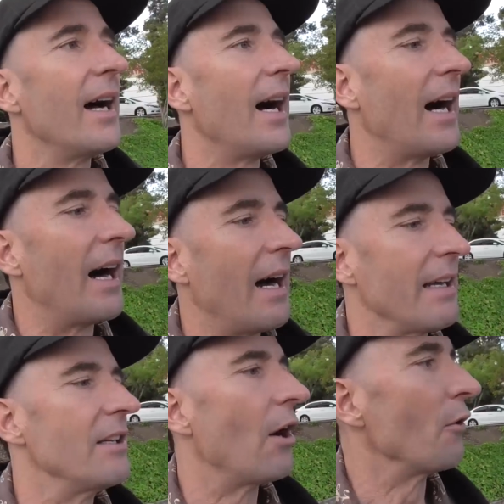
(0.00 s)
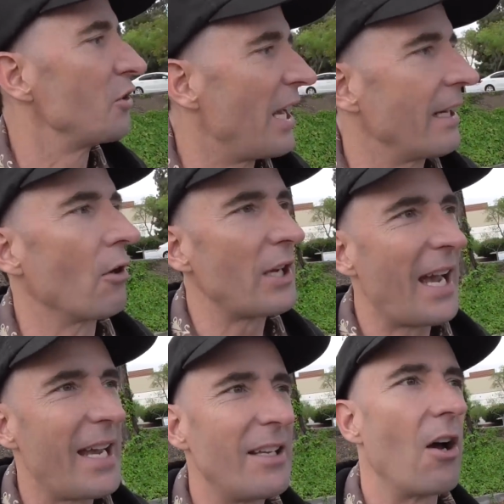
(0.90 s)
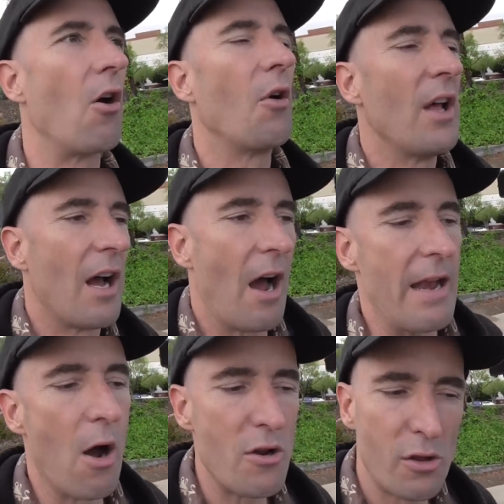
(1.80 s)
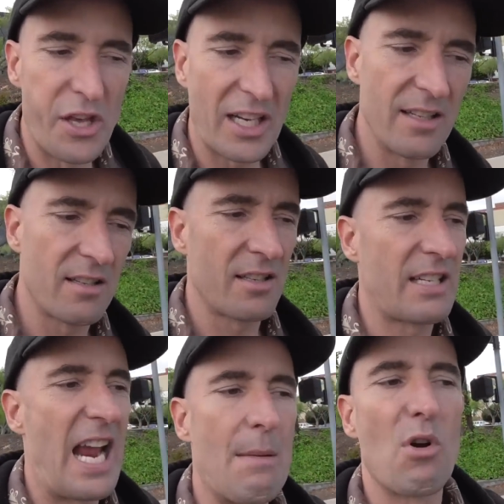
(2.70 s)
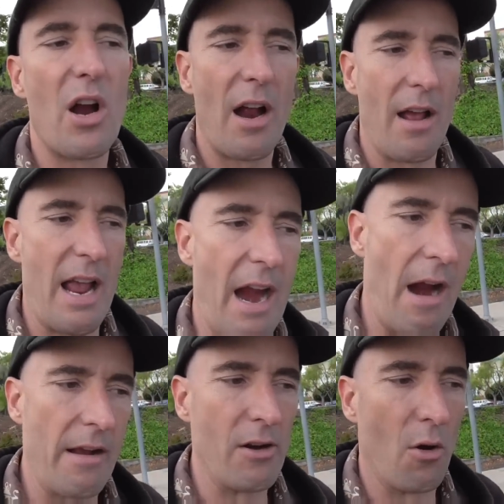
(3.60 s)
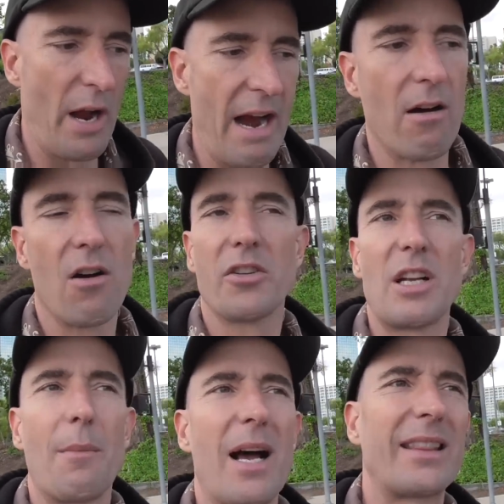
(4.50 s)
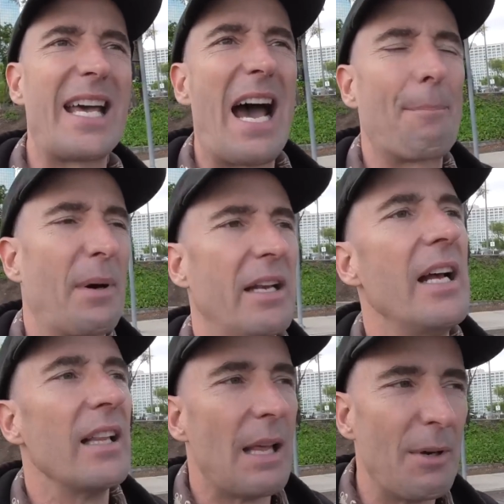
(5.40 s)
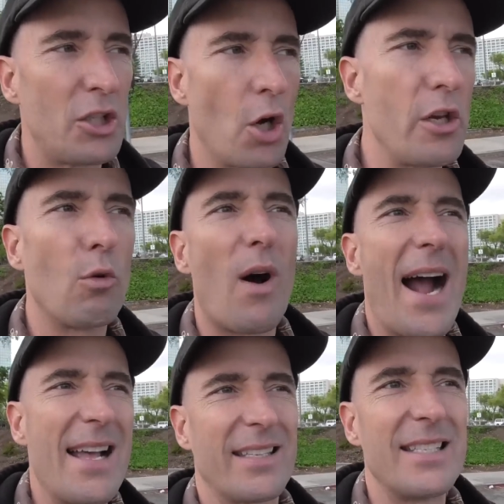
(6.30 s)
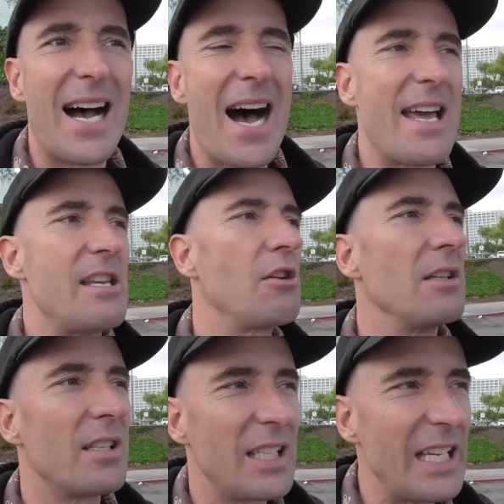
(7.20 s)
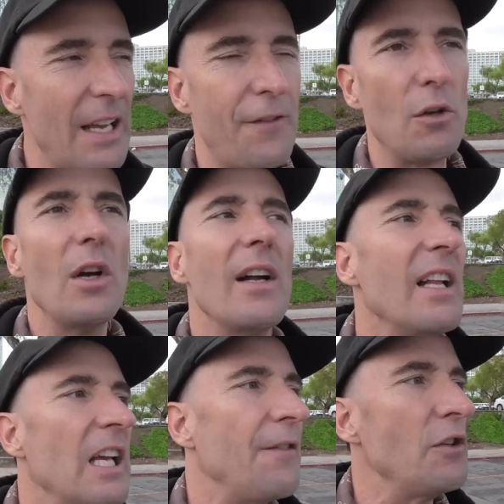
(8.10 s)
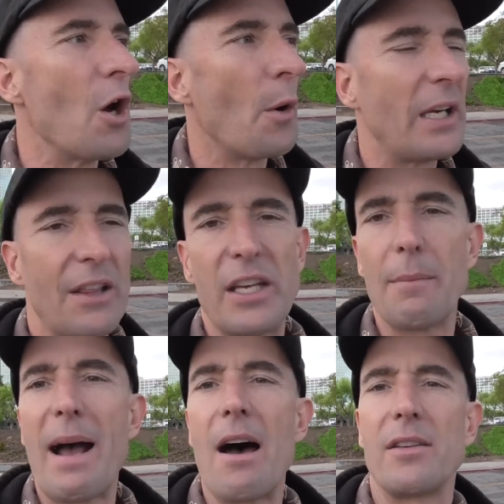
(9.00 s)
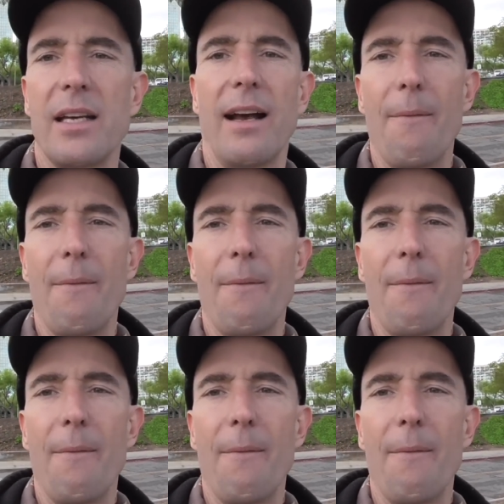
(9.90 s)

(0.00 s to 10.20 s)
you know, saying, okay, you know, I know you're thinking this is camera, you know, error or something like that, but let me show you why it's not, and you can see if you know anything about,